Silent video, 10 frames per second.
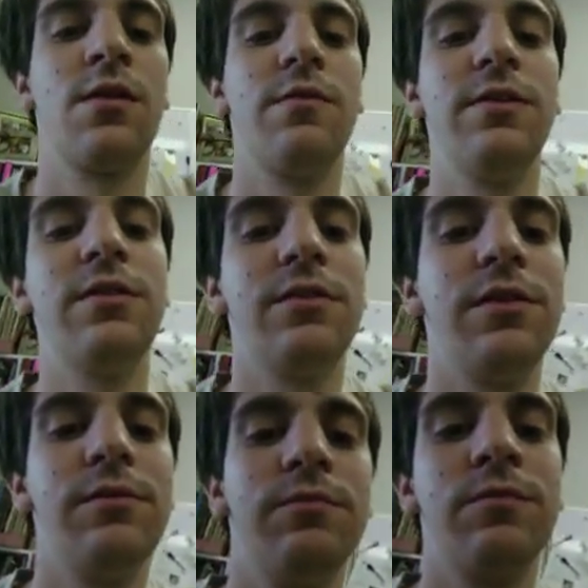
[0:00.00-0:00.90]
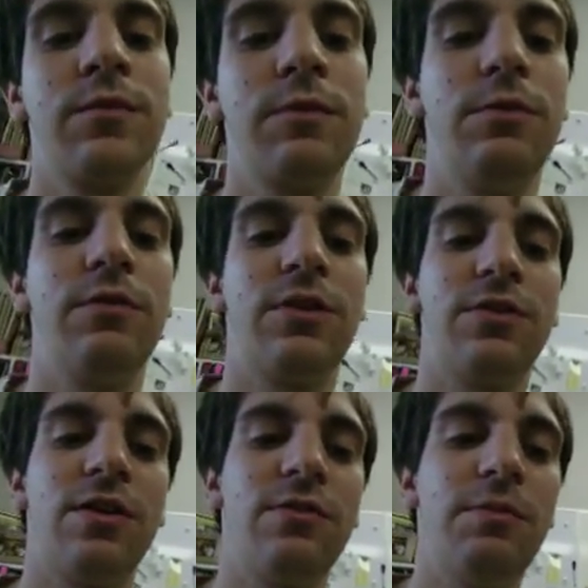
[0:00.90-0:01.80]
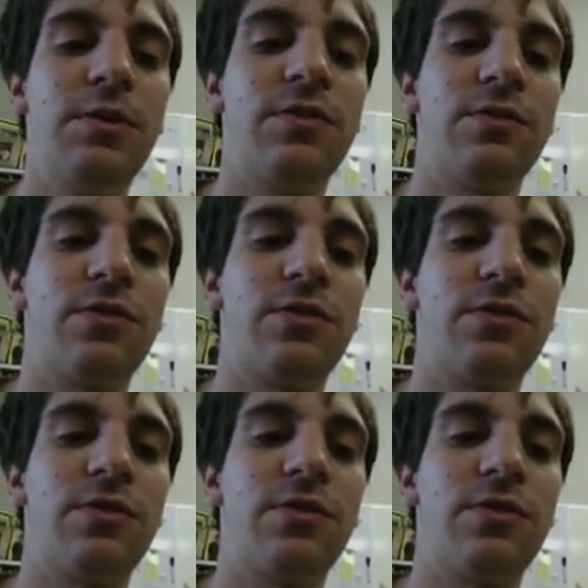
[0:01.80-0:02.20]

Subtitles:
Right? Moving on to some non-tributes.